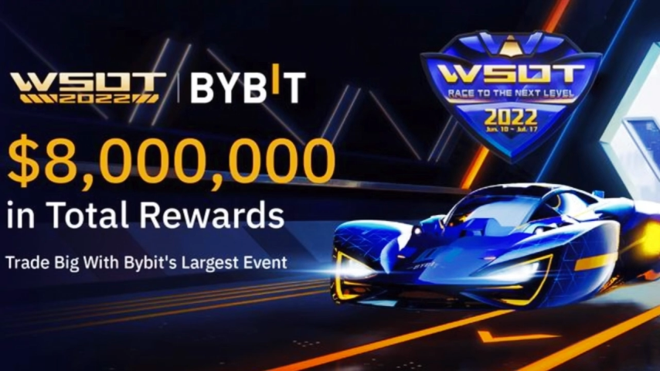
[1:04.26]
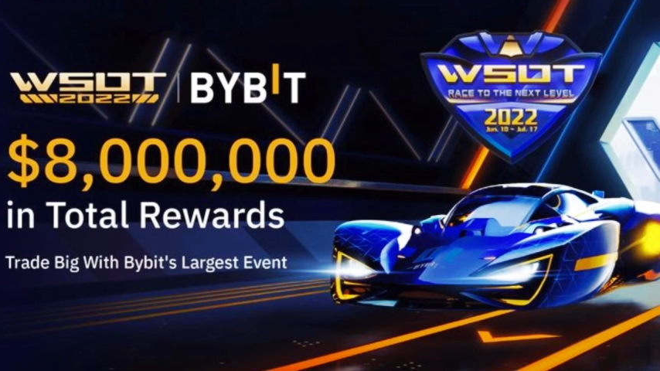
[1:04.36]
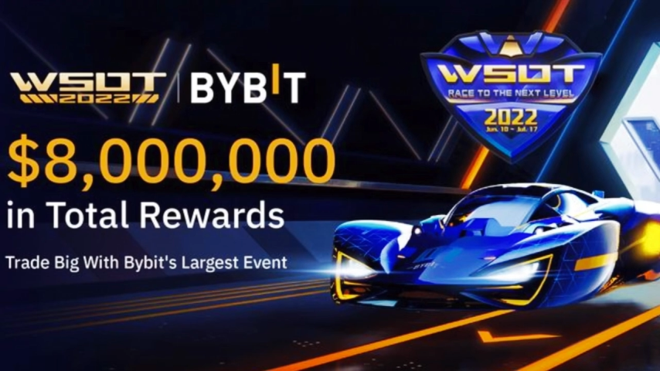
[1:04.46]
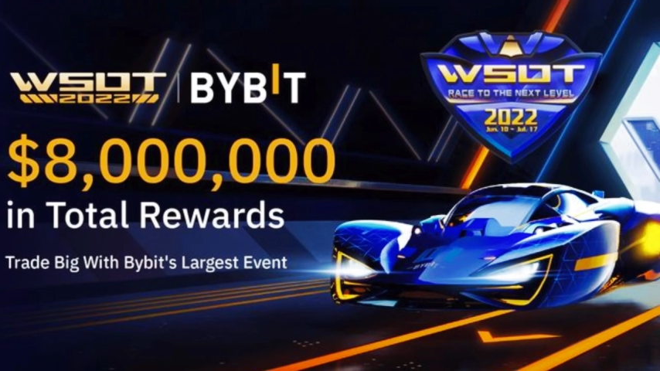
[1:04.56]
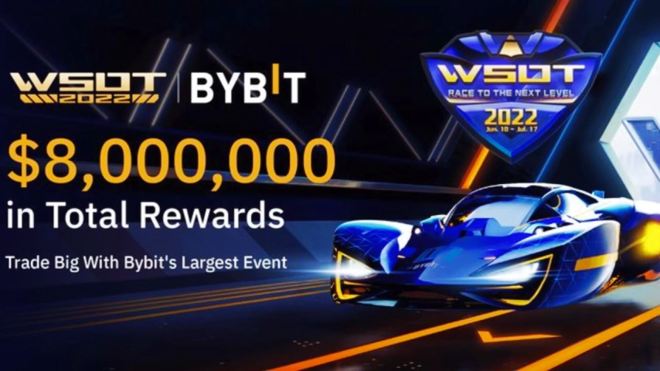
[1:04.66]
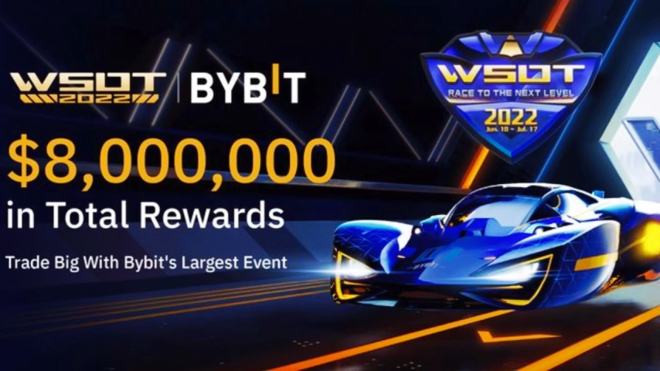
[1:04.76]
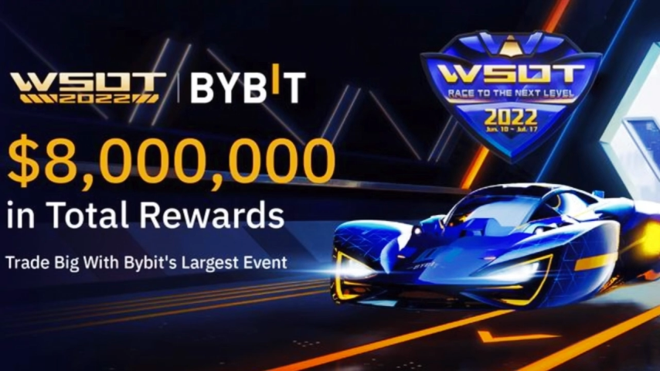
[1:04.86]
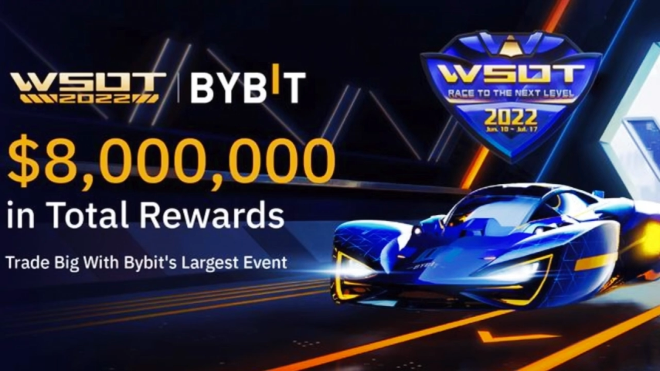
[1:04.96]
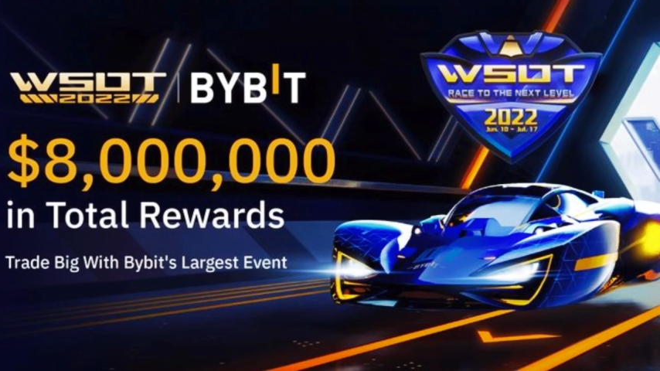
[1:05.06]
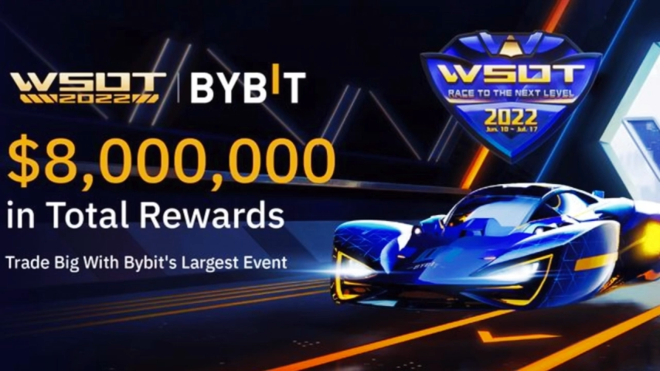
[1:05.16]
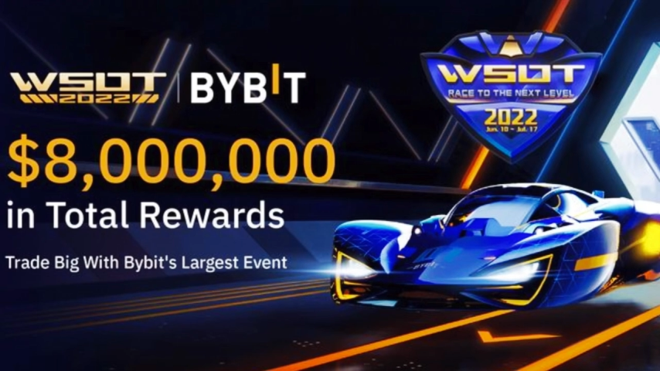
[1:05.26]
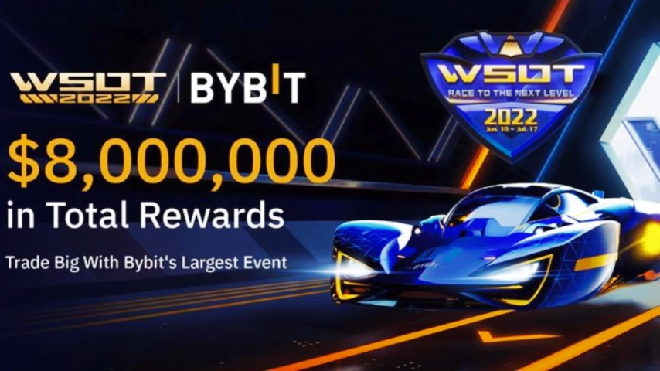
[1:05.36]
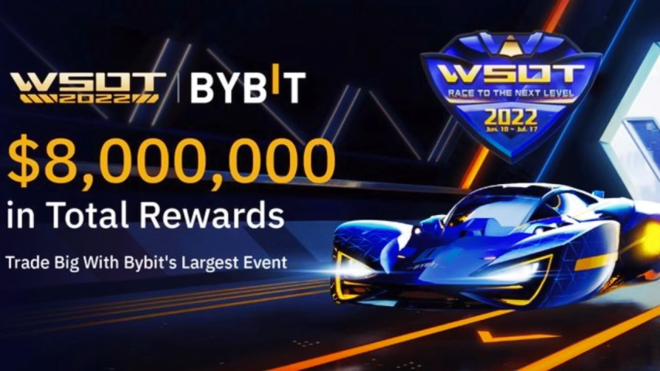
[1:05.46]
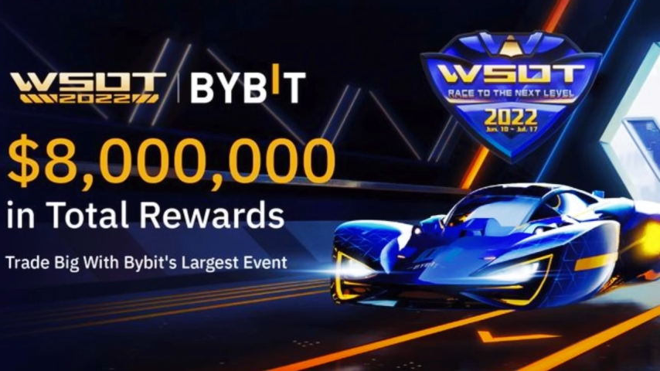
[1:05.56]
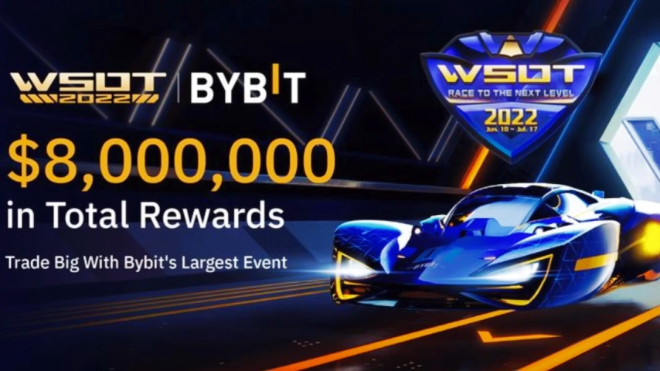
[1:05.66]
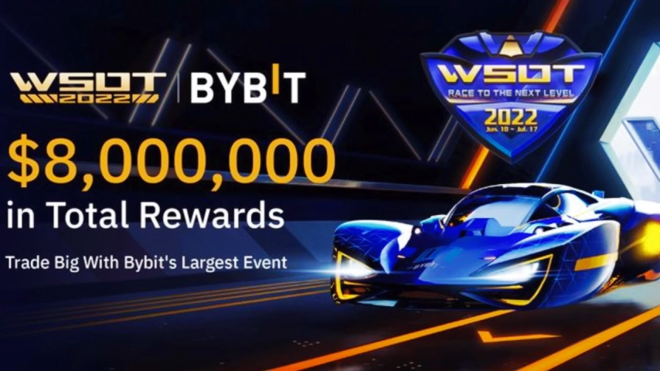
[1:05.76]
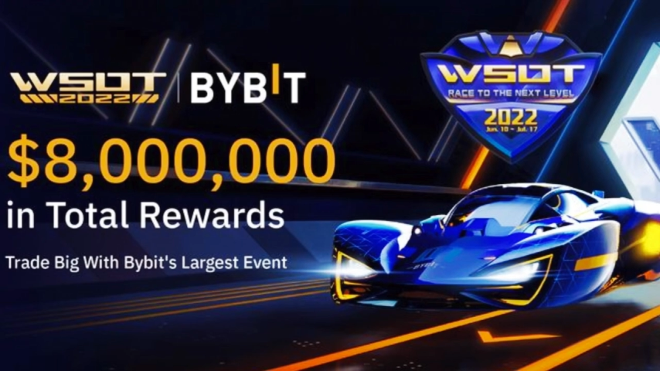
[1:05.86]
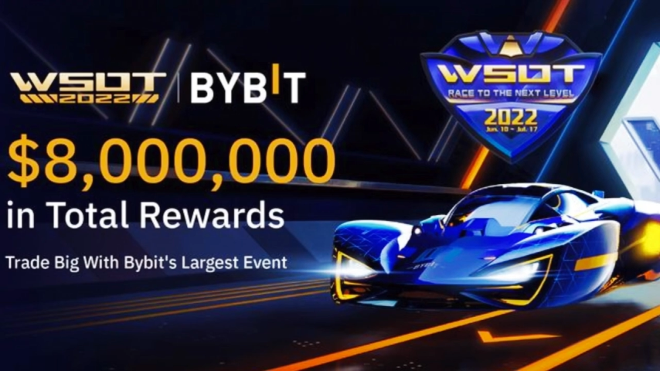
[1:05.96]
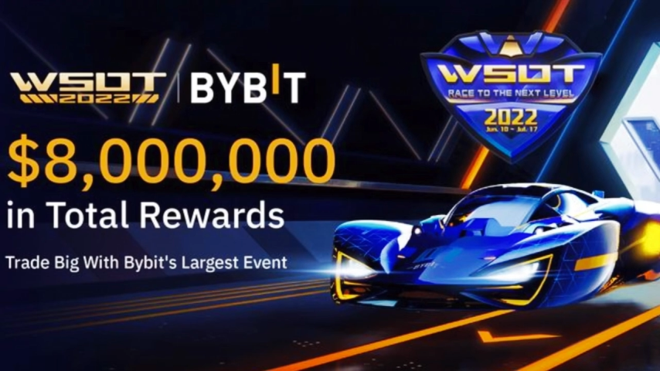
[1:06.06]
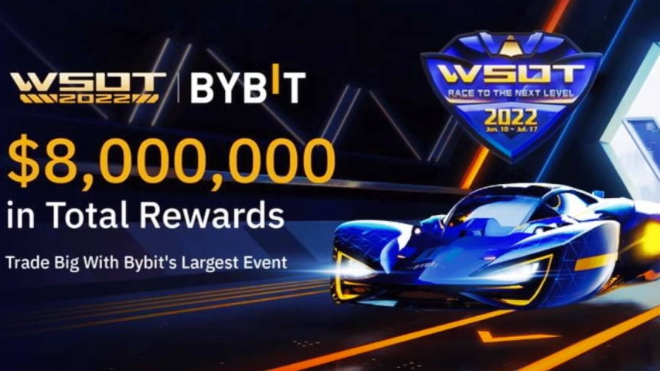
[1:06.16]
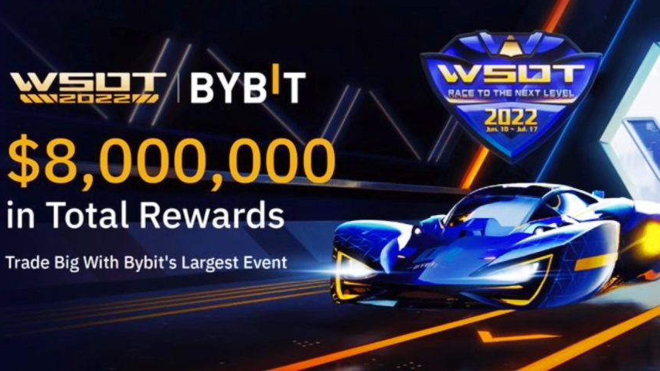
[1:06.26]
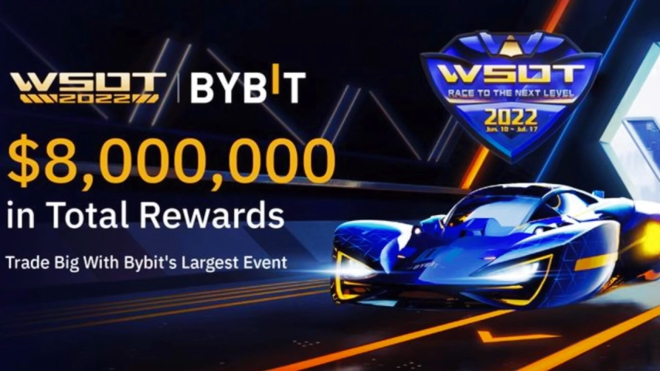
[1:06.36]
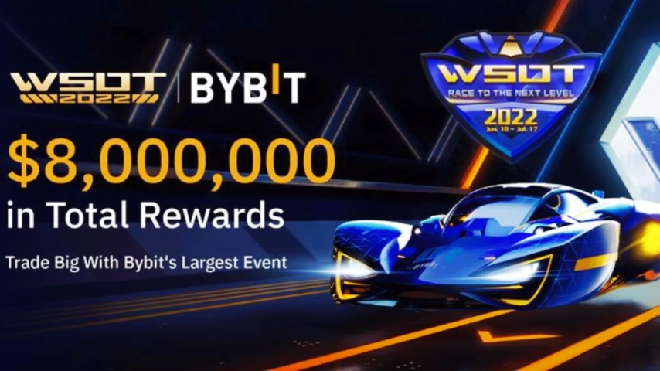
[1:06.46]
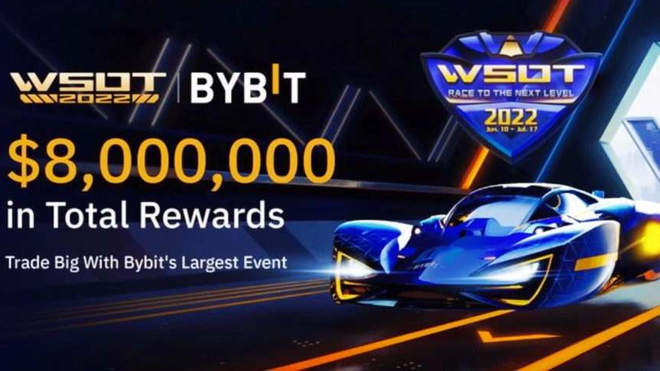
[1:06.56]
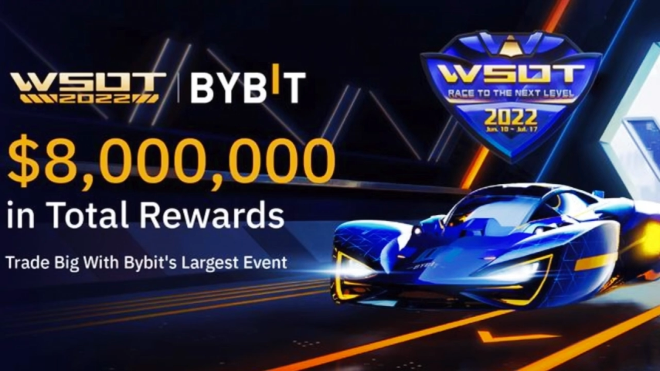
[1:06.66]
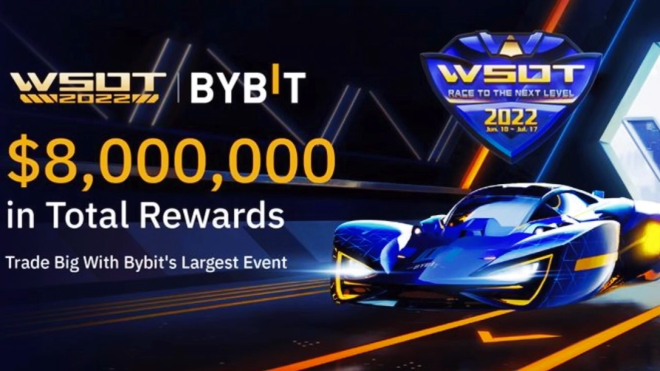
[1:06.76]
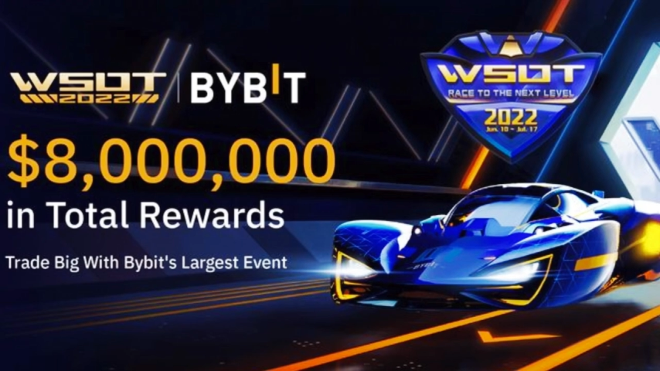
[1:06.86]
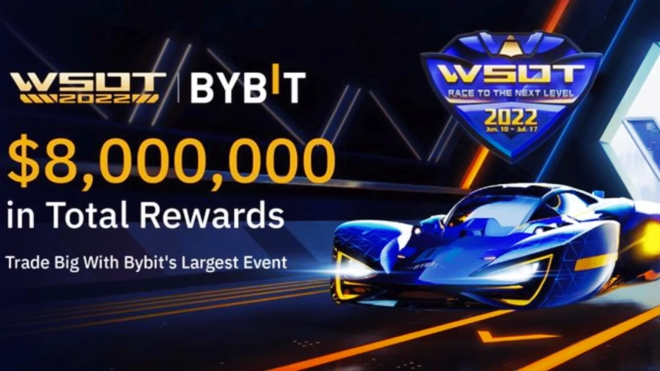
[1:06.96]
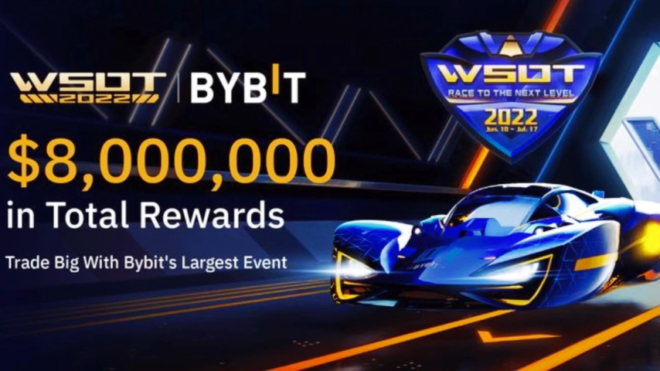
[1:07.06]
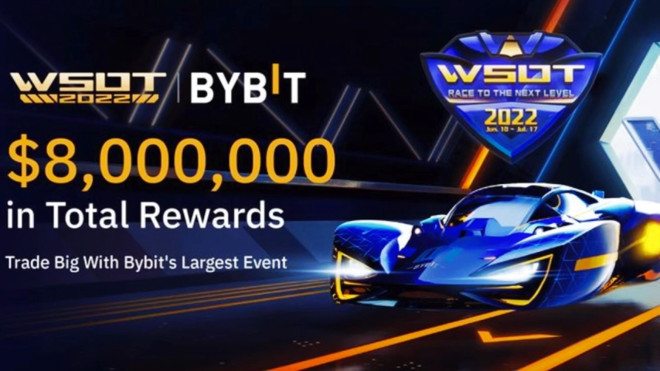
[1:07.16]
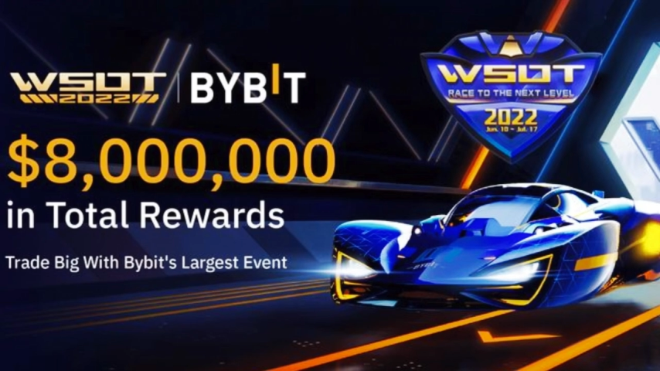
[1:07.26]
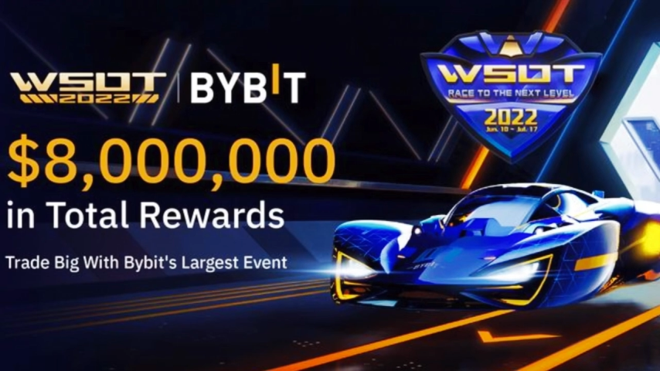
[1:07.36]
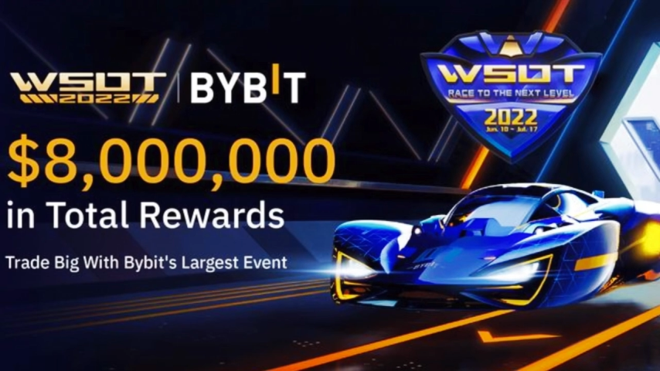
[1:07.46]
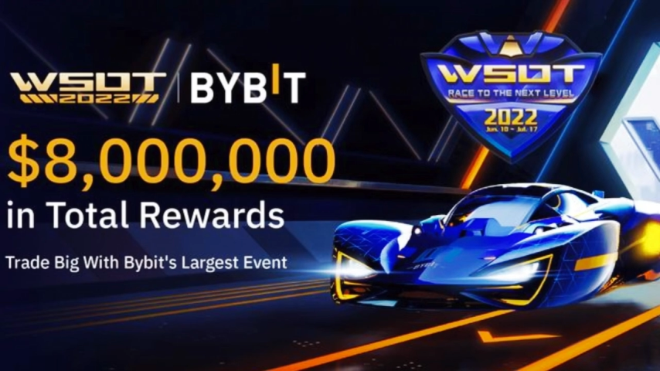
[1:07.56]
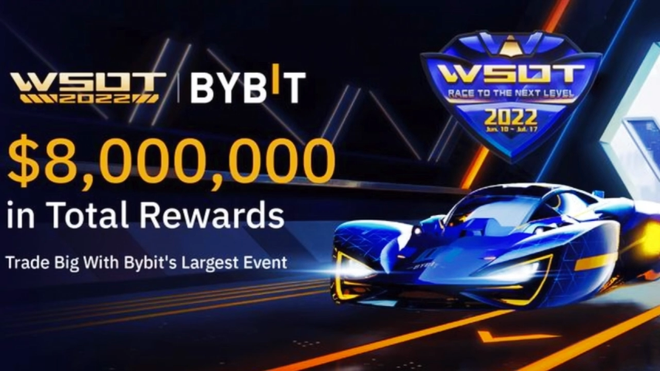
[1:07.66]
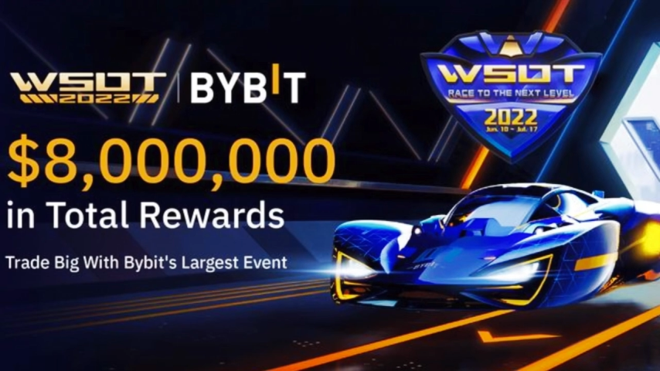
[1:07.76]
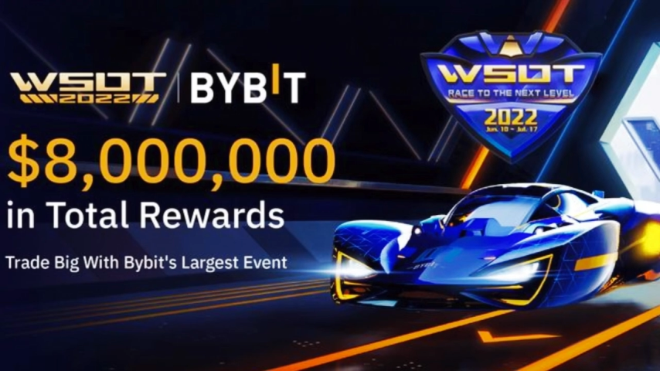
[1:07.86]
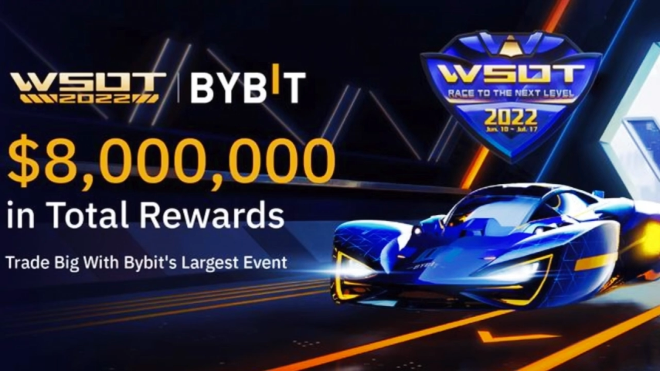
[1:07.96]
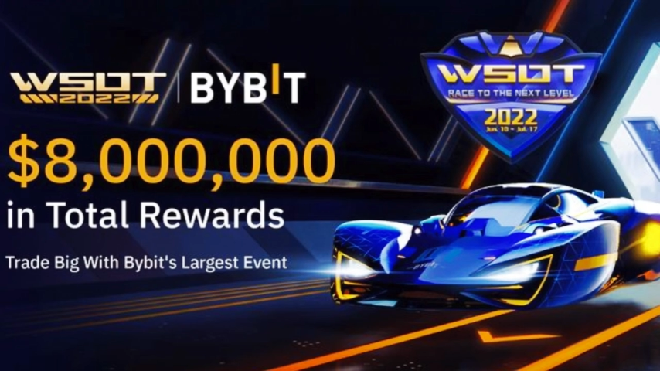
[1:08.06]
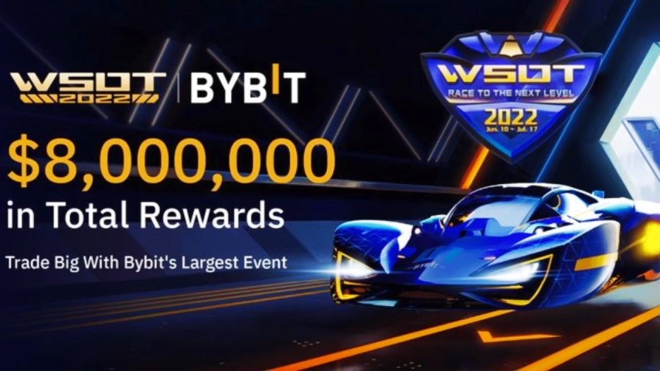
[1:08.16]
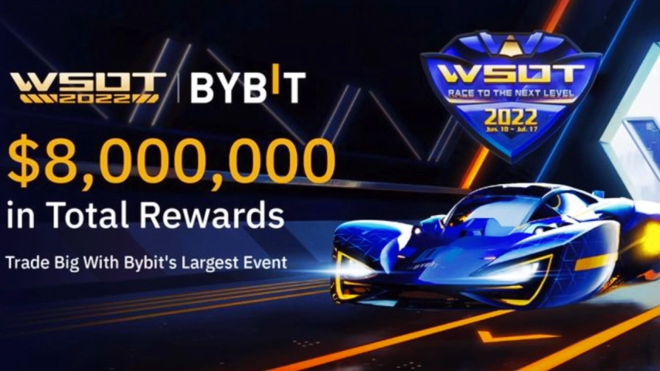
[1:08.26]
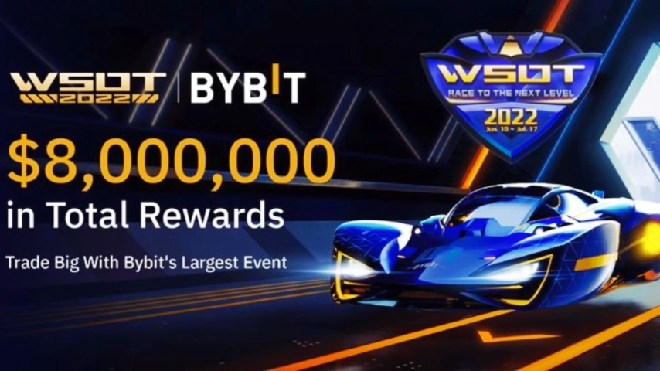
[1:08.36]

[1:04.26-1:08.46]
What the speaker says: No face is visible, so there are no lips to read.